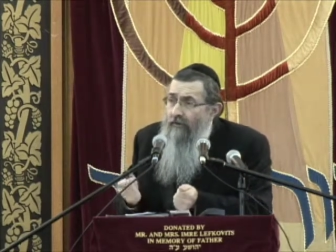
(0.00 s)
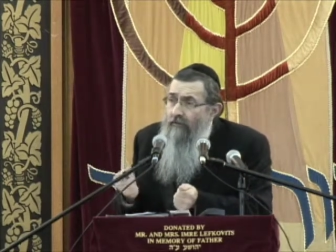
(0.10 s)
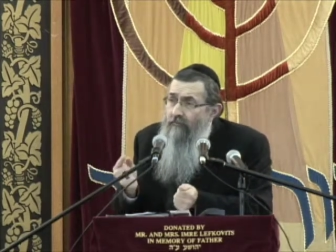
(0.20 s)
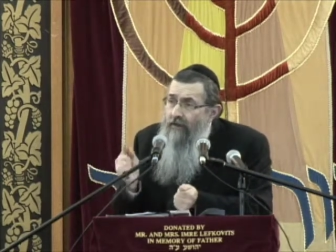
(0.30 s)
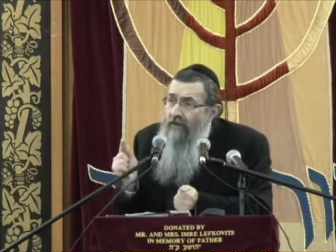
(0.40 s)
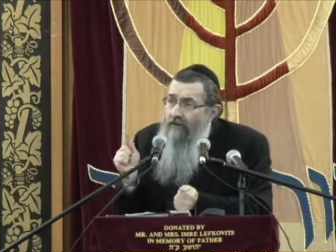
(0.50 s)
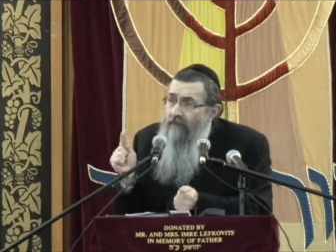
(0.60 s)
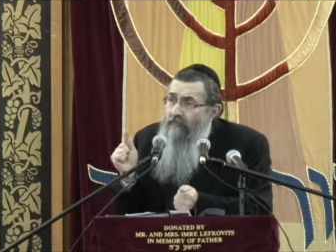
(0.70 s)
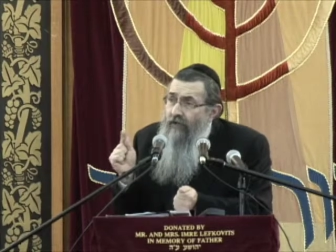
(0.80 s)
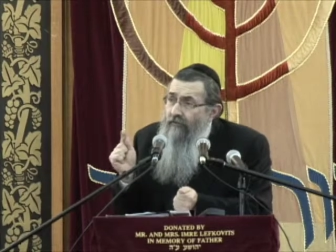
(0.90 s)
minute they
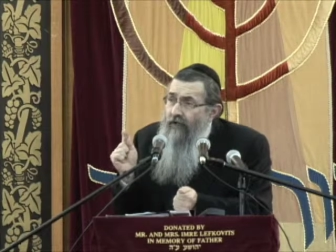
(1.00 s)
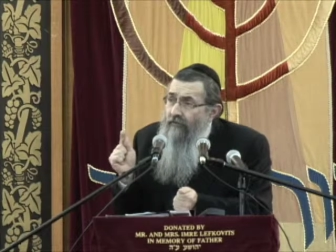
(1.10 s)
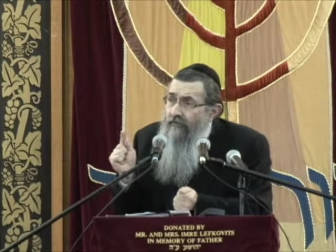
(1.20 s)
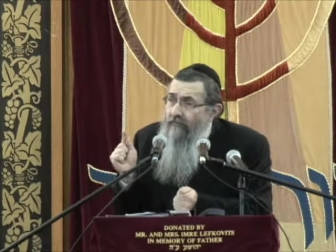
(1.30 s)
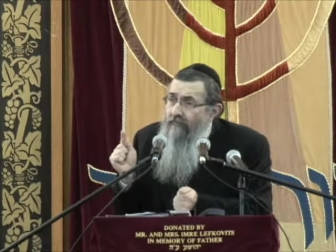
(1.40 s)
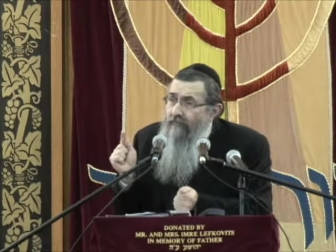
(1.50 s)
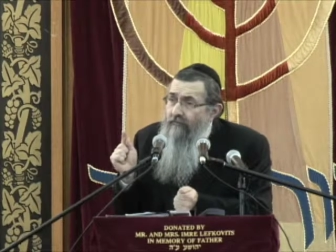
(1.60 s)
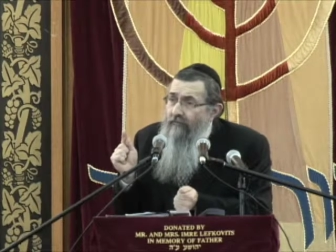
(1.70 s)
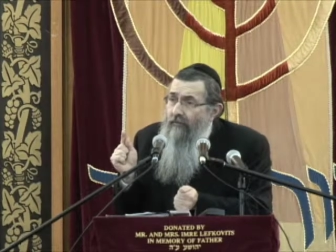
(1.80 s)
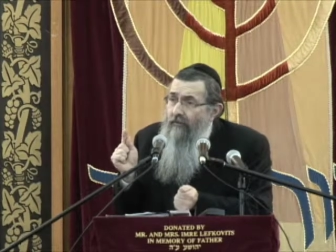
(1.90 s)
say that,
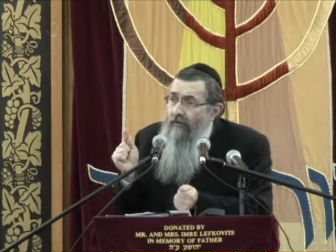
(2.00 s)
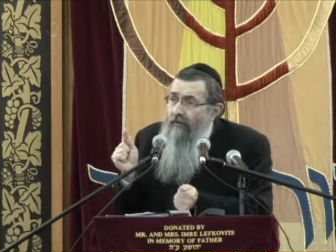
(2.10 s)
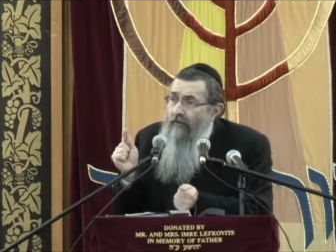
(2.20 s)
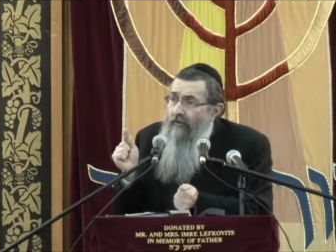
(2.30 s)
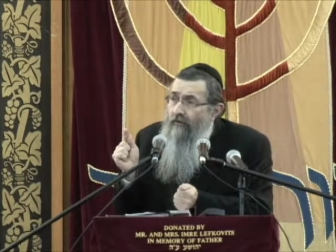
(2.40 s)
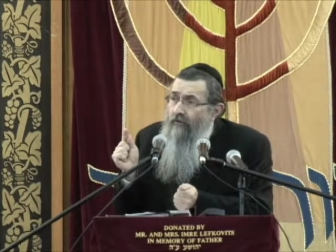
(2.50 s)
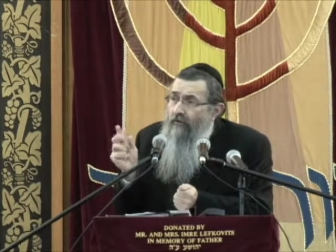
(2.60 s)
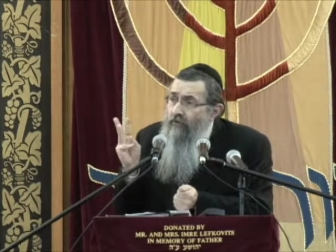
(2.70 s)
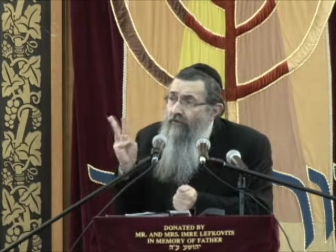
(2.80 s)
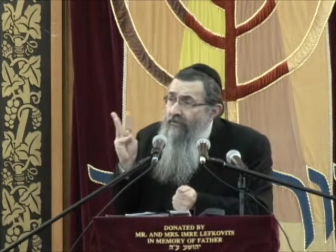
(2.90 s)

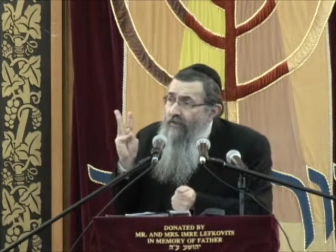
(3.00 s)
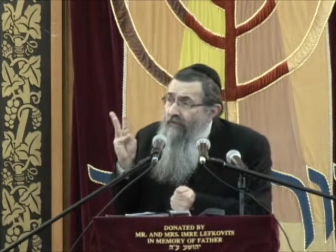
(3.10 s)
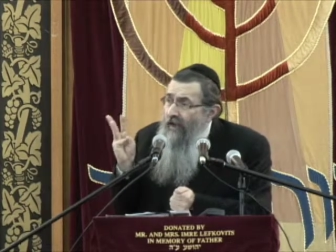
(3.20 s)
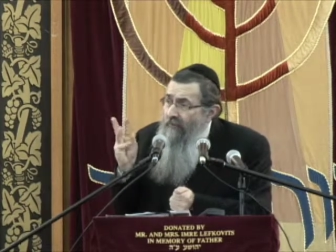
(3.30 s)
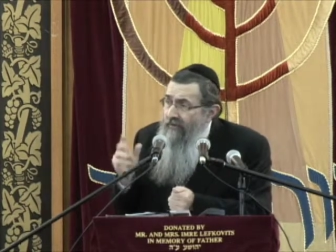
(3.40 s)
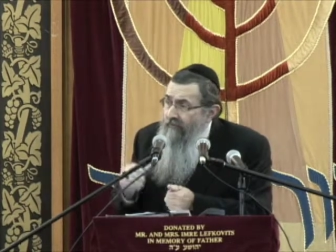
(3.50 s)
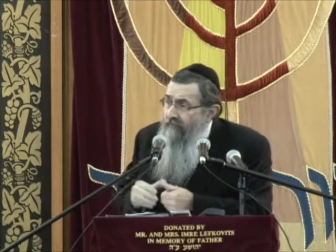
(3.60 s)
three things happen.